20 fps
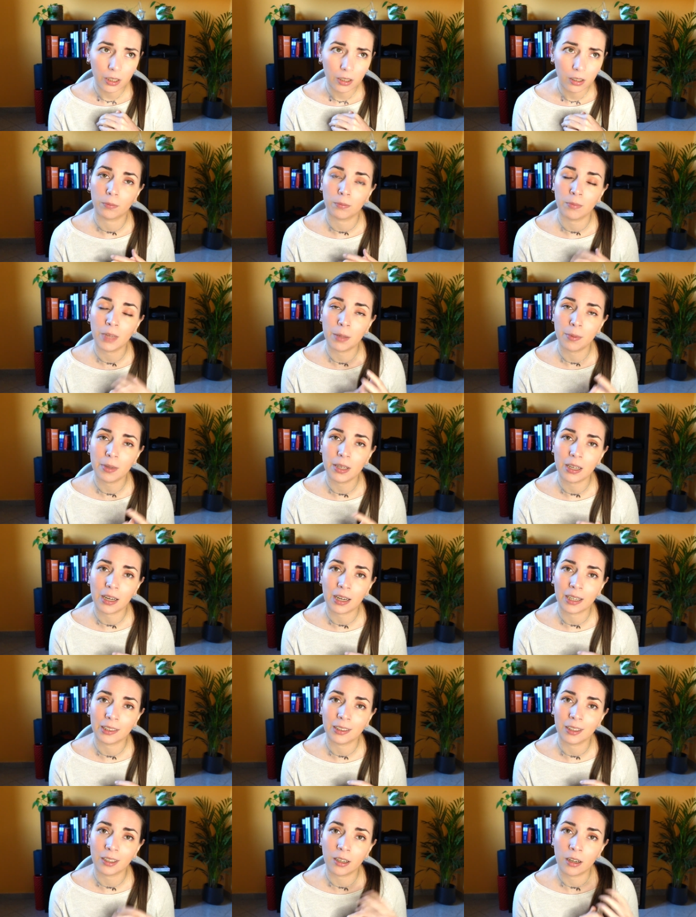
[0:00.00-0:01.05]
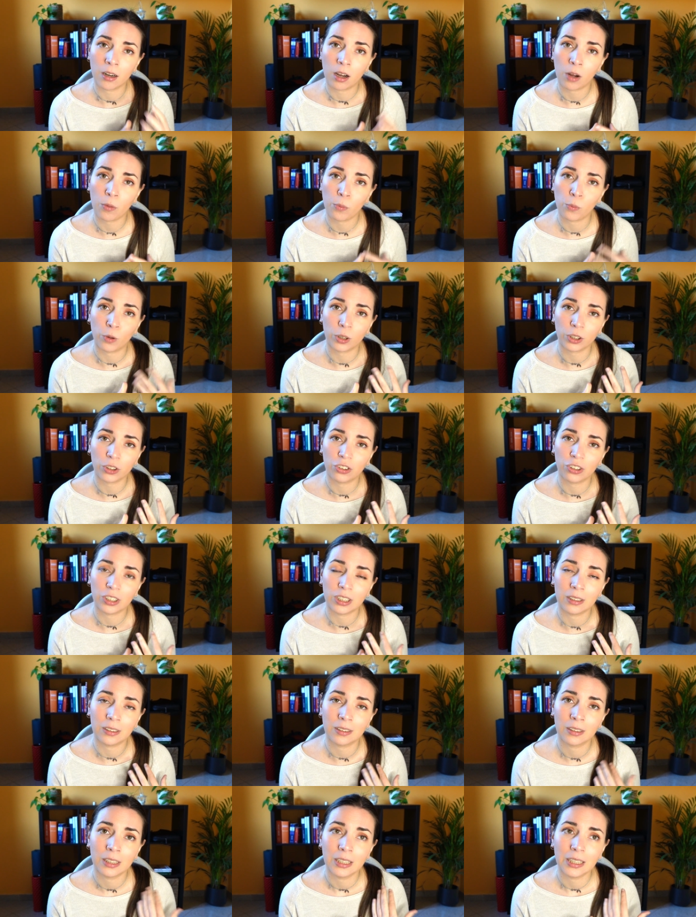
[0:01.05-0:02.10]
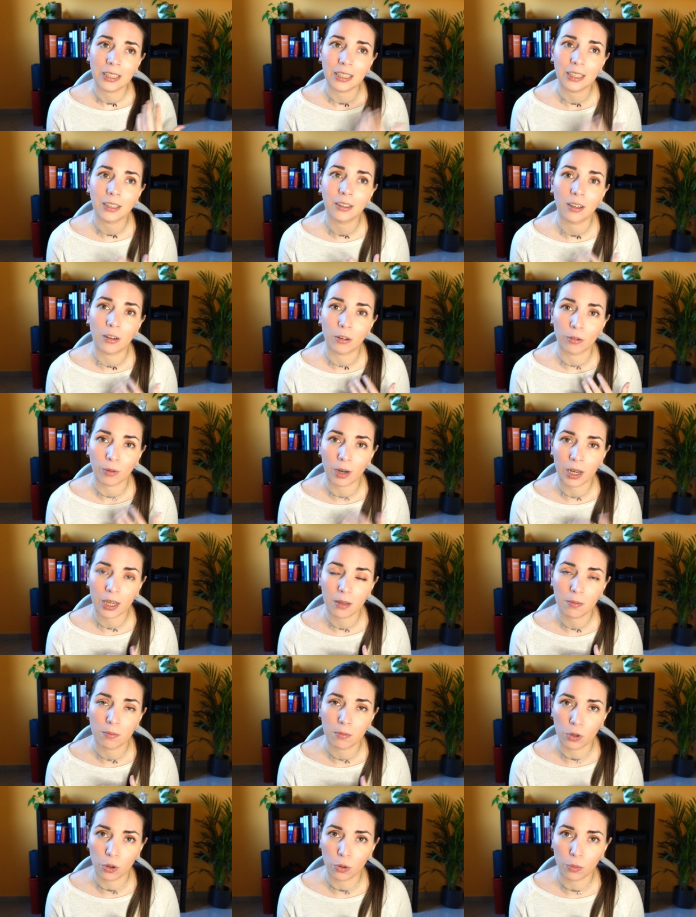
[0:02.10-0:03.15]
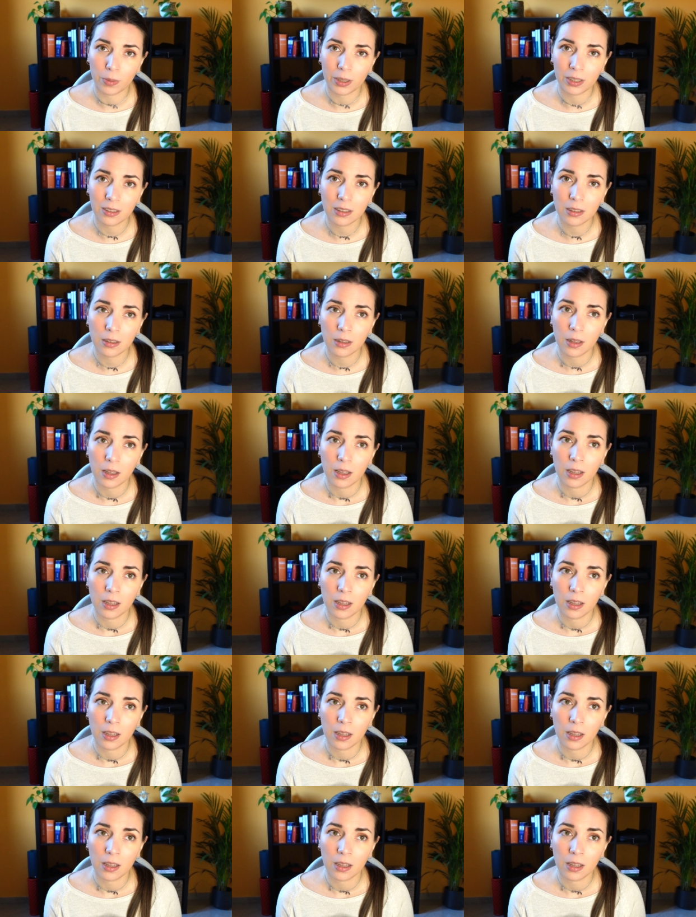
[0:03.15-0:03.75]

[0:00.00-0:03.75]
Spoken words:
Maybe I did not watch it in the right moment.